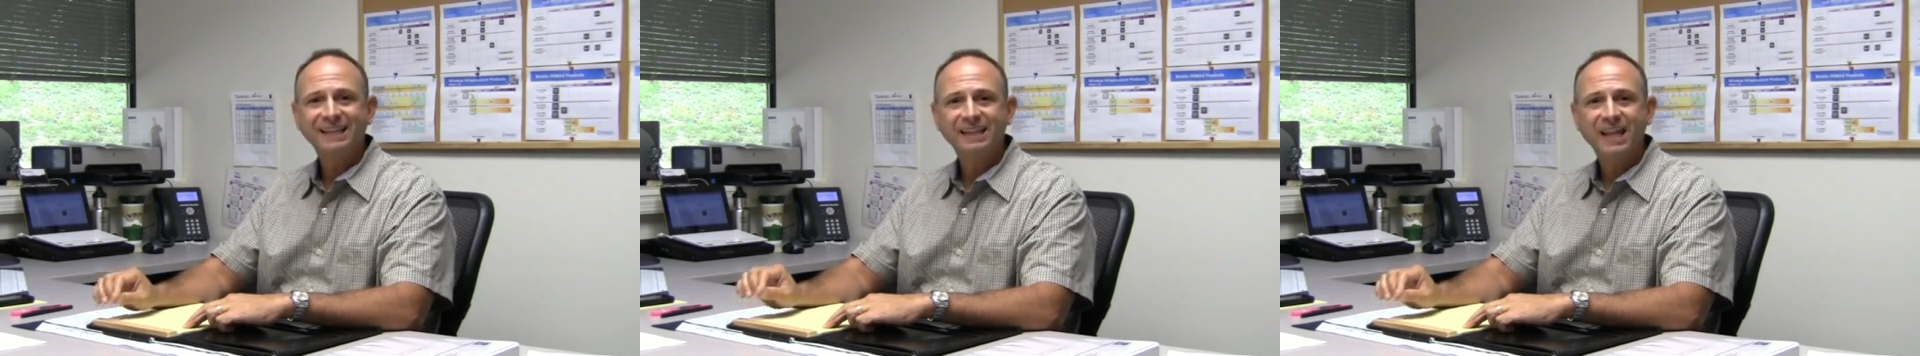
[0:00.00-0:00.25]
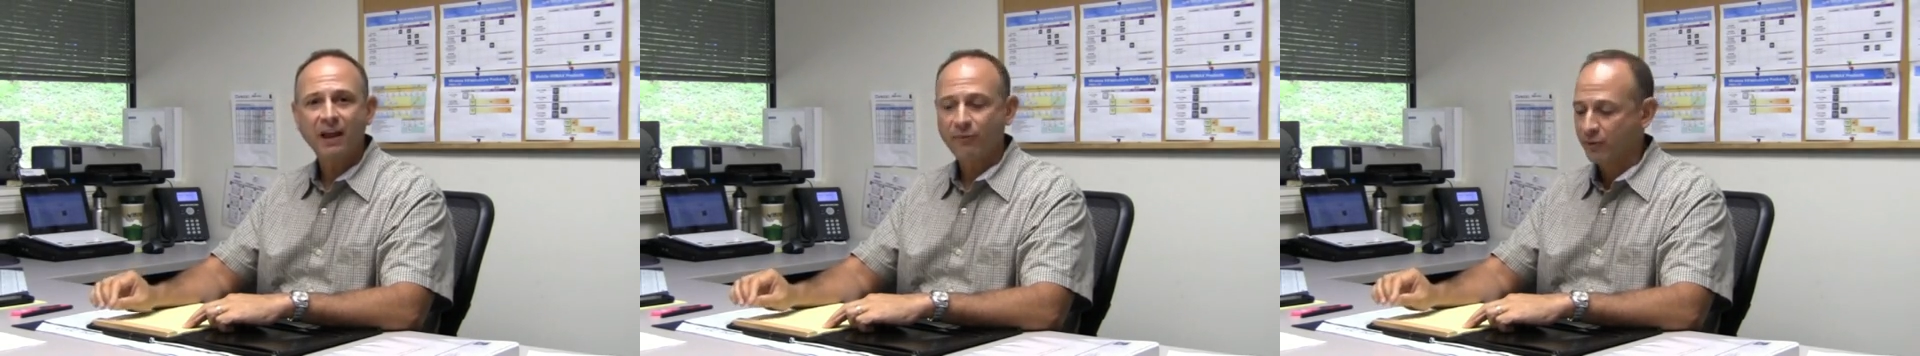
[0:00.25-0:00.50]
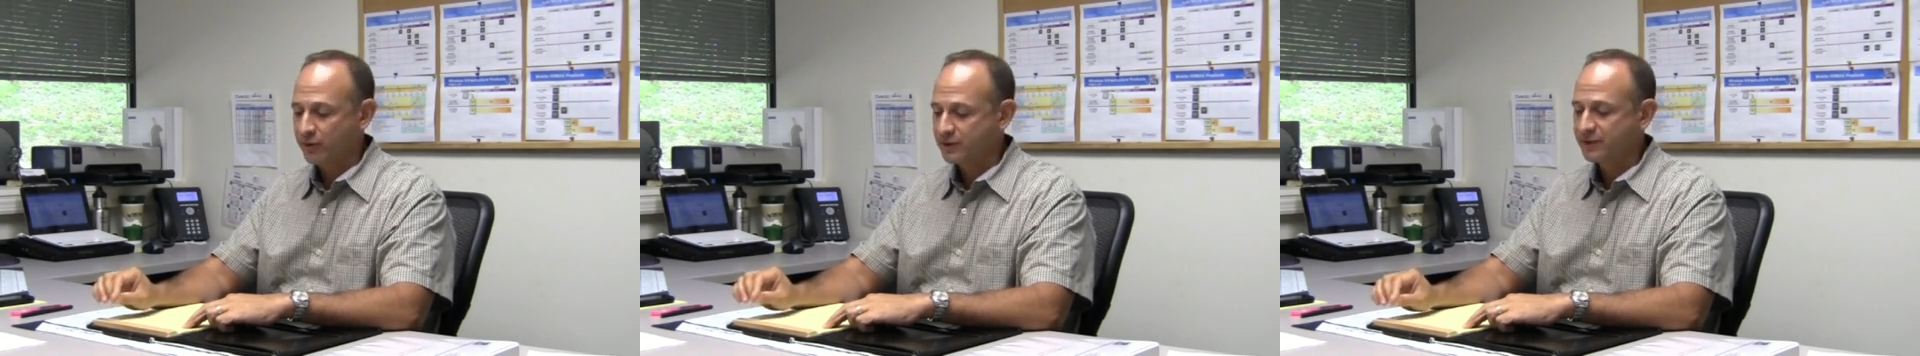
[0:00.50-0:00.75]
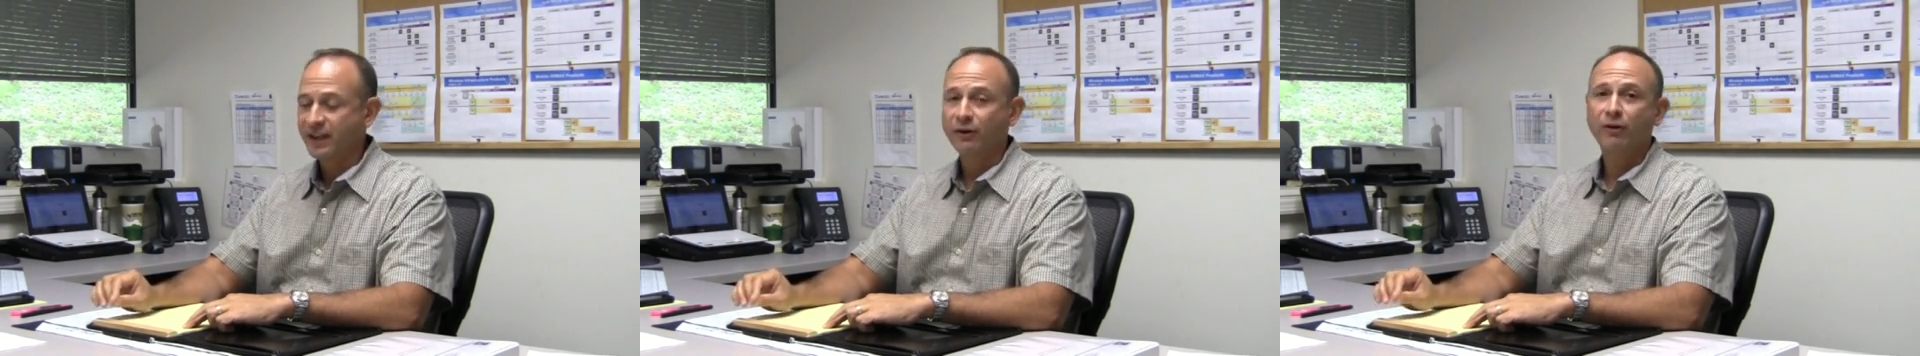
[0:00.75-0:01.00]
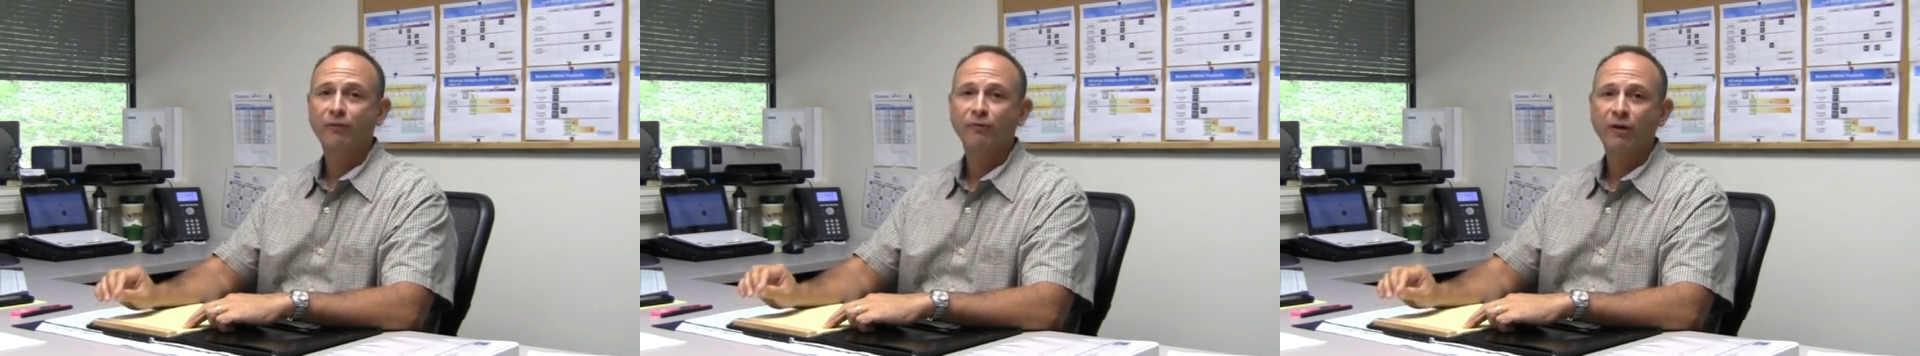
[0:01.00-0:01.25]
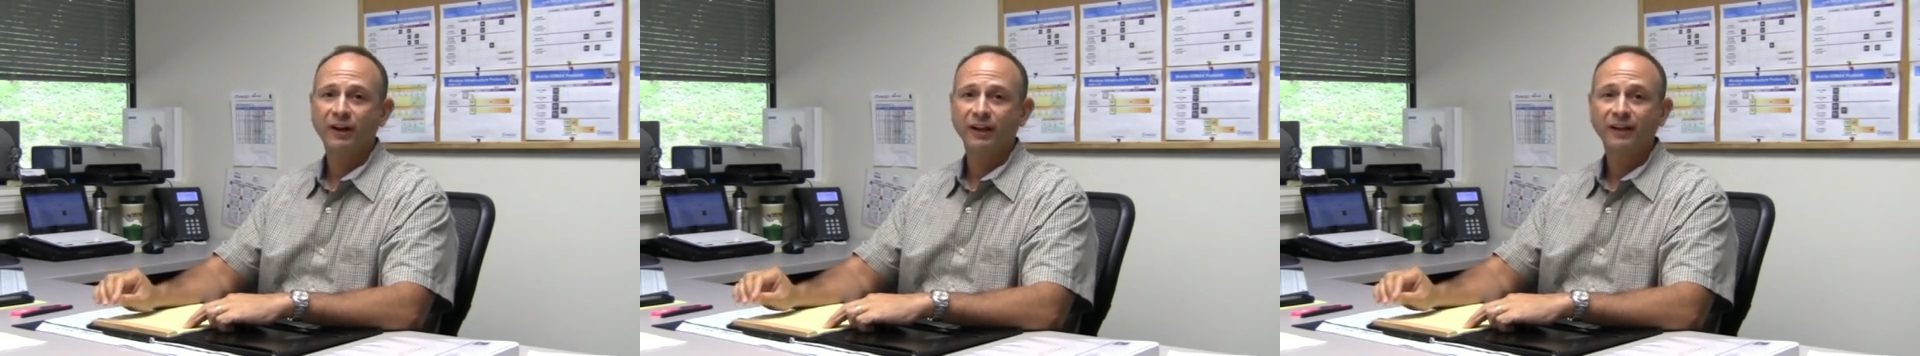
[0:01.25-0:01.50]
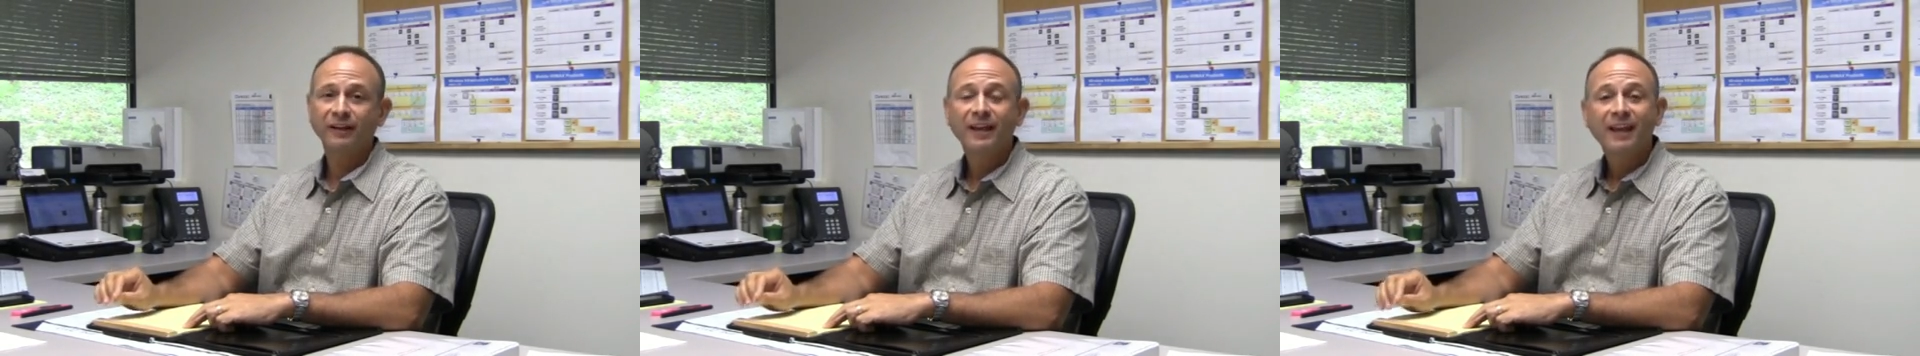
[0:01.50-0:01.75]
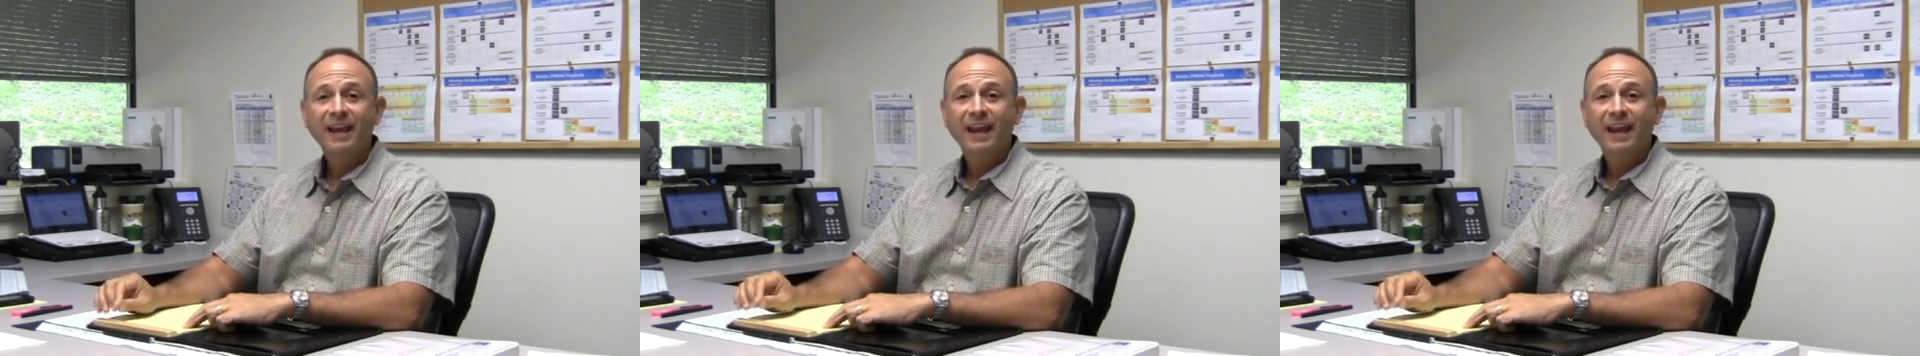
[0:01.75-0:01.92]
networks that are running